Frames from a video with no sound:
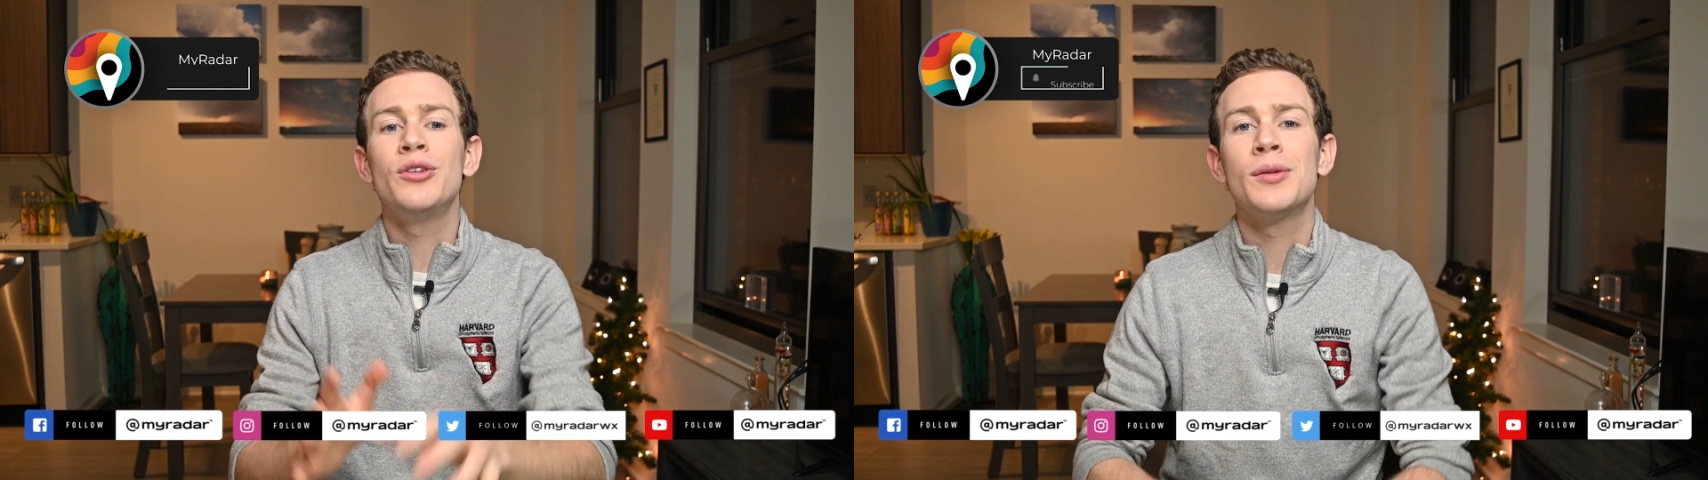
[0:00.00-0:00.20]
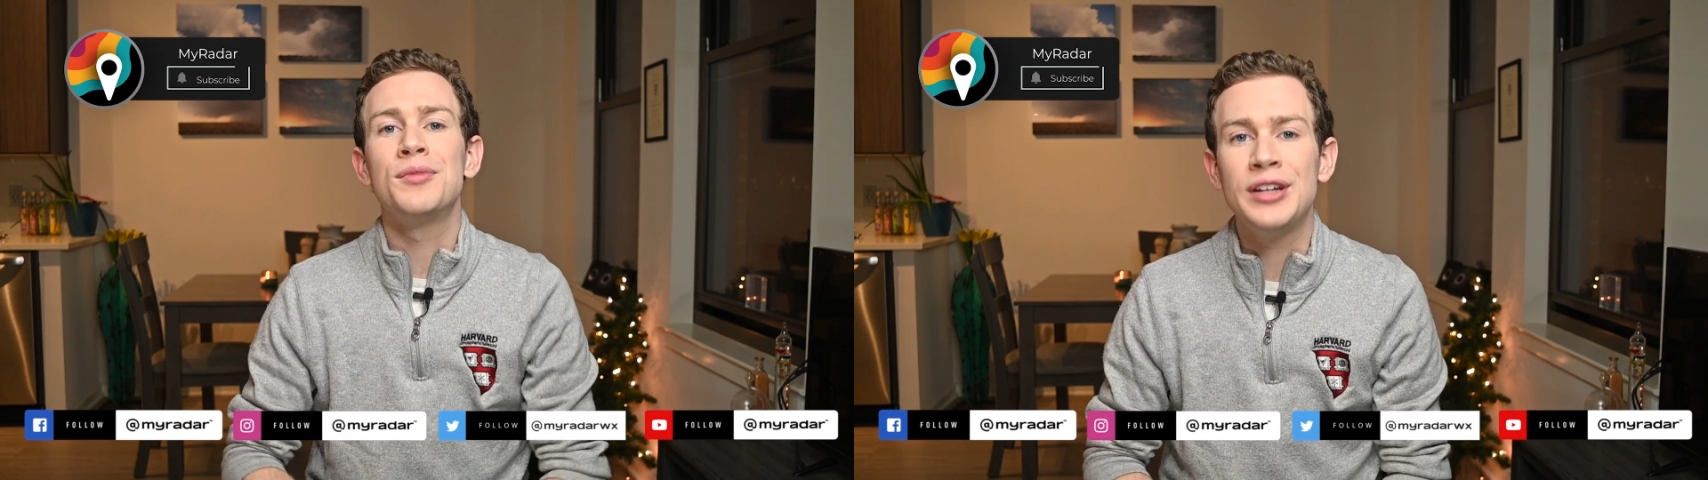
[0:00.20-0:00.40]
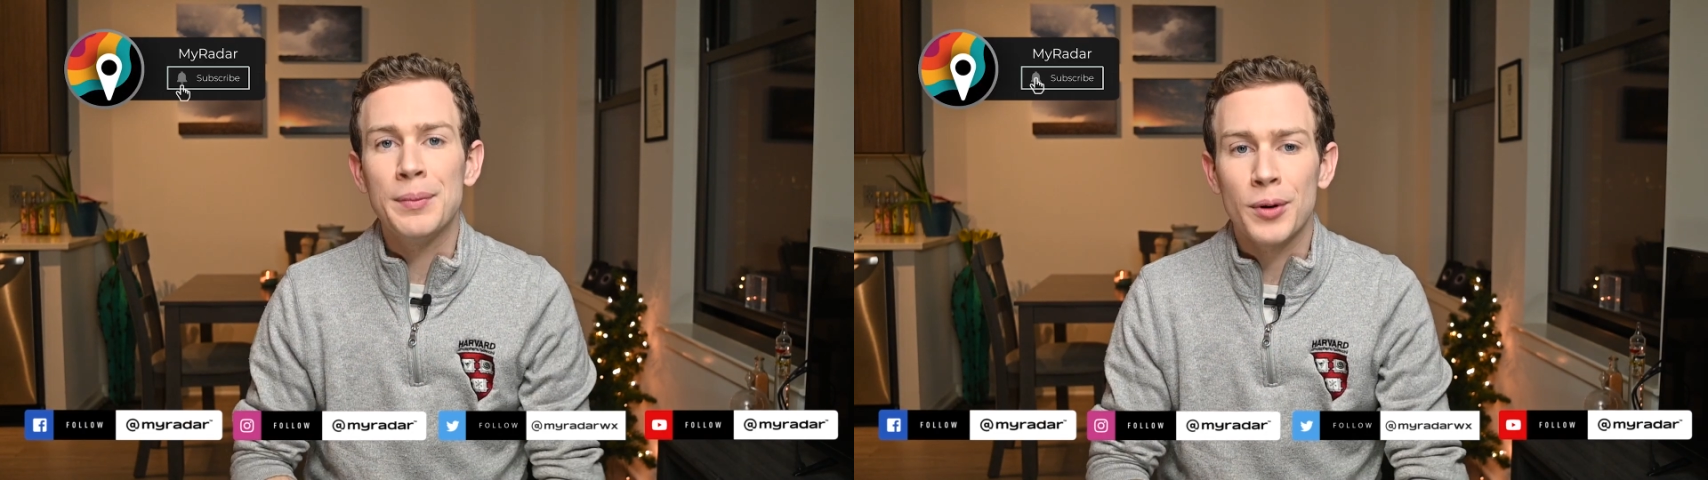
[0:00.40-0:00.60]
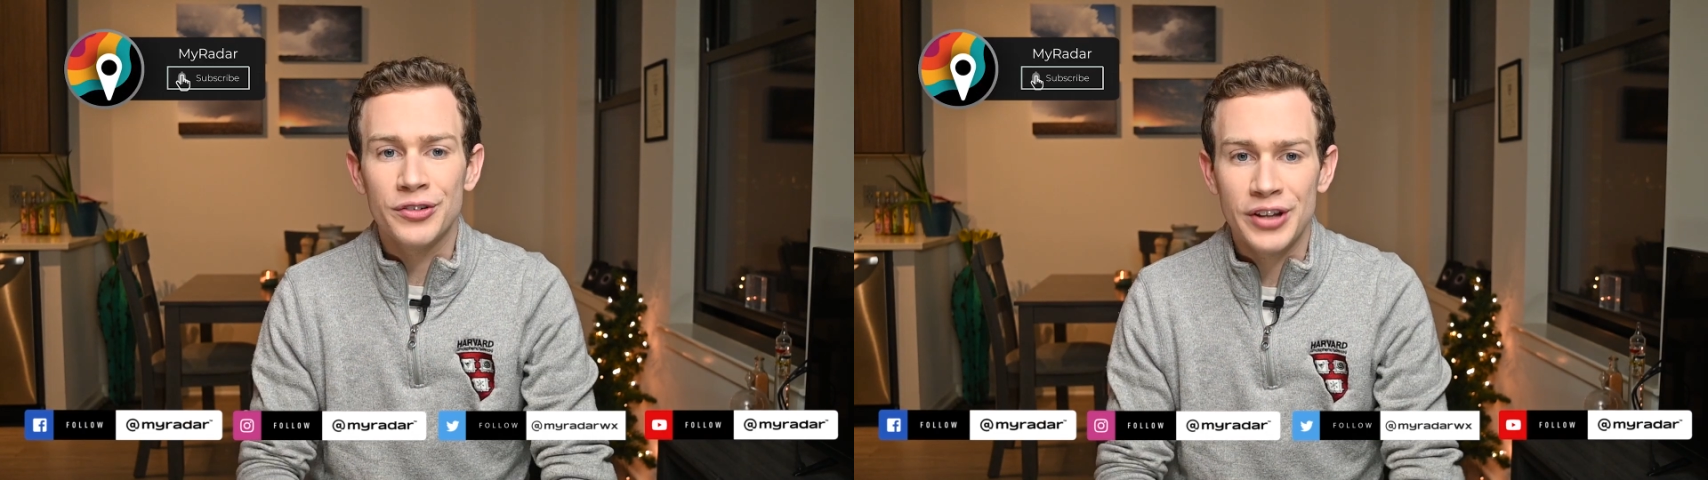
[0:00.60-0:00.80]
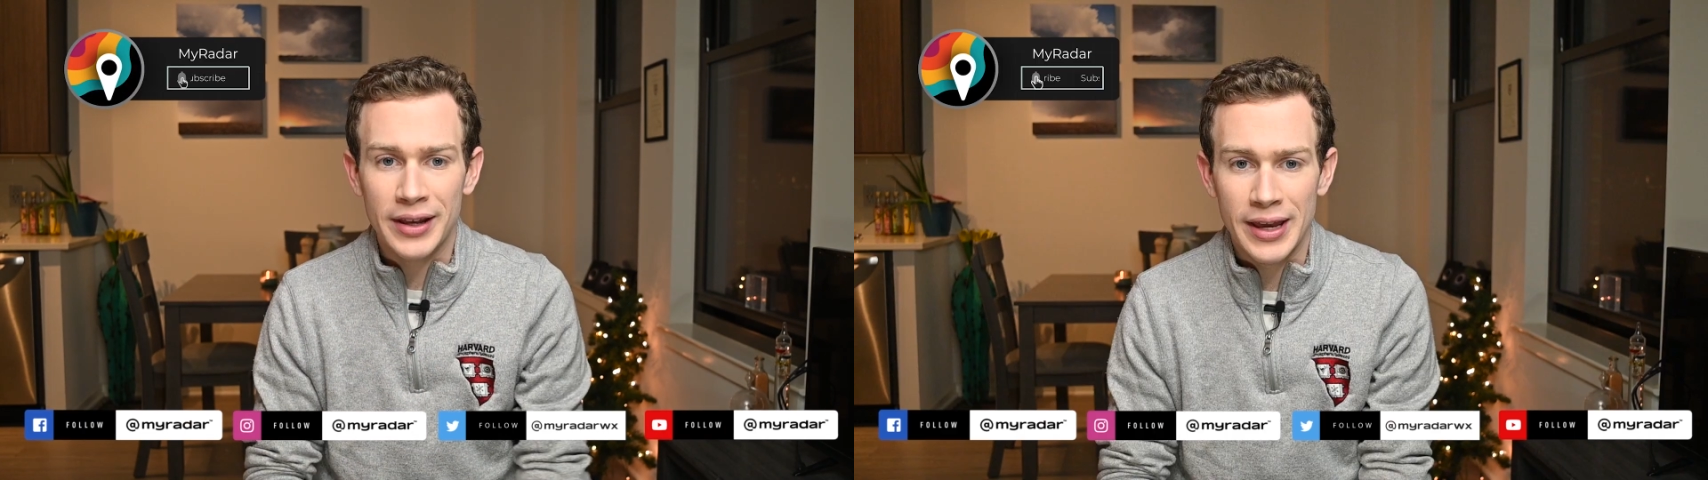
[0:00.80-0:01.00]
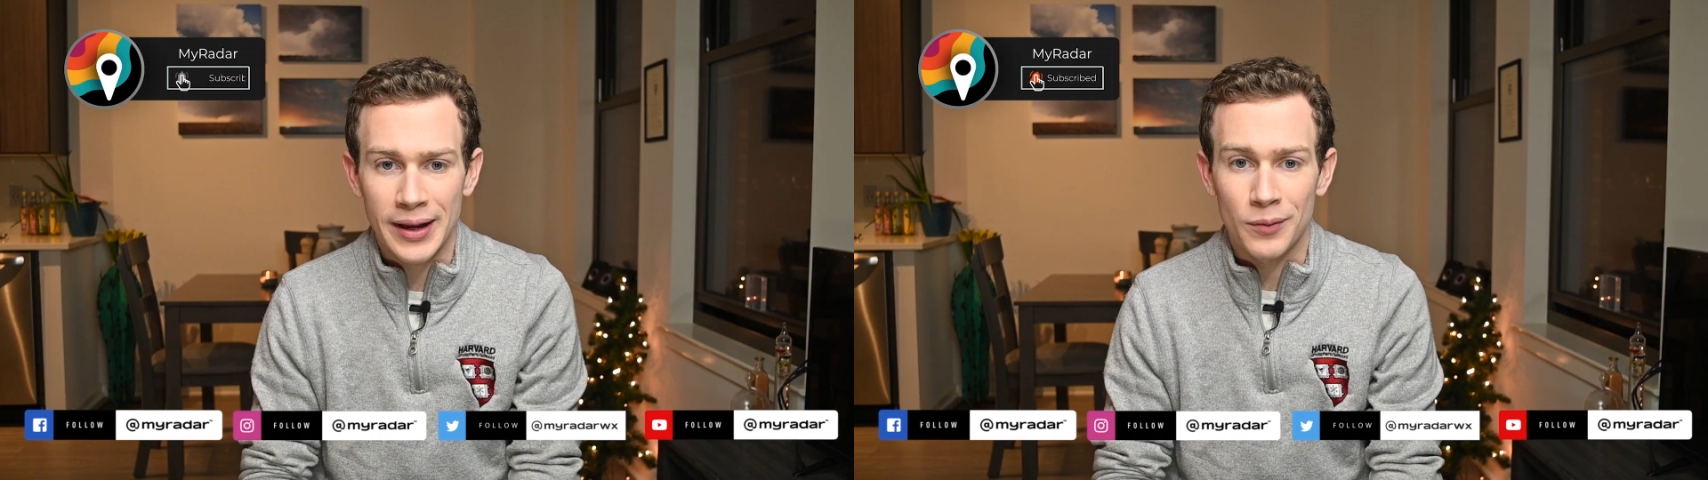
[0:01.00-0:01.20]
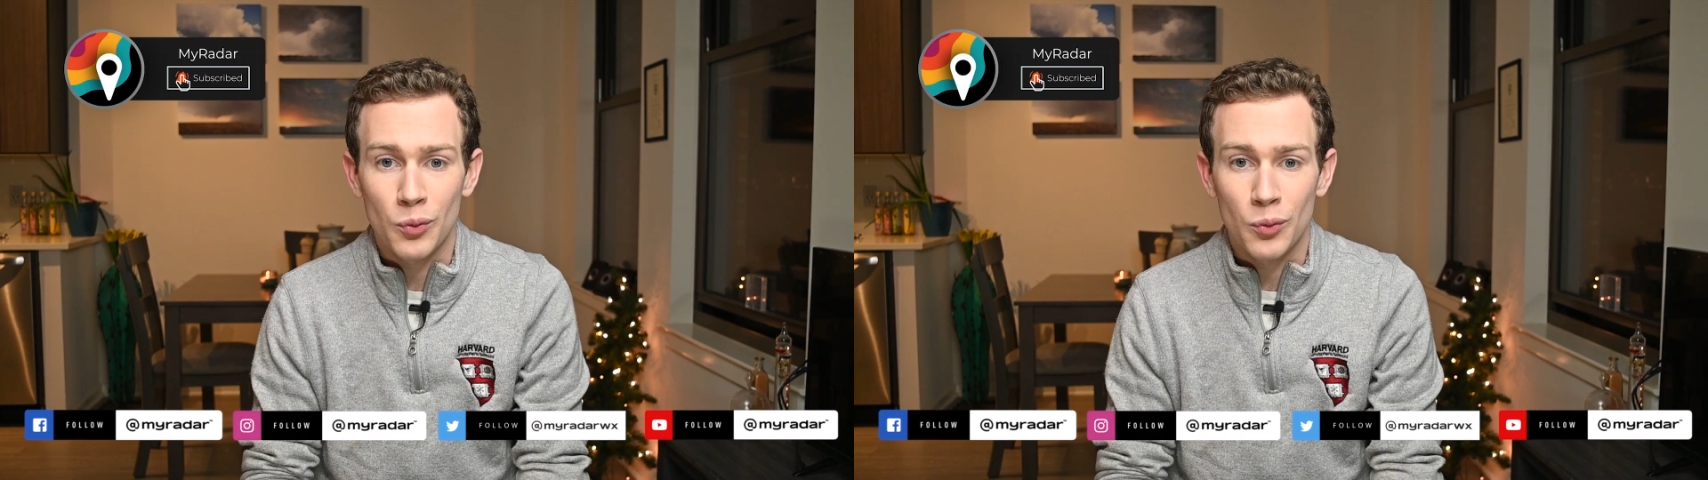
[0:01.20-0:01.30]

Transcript: some deeper digging.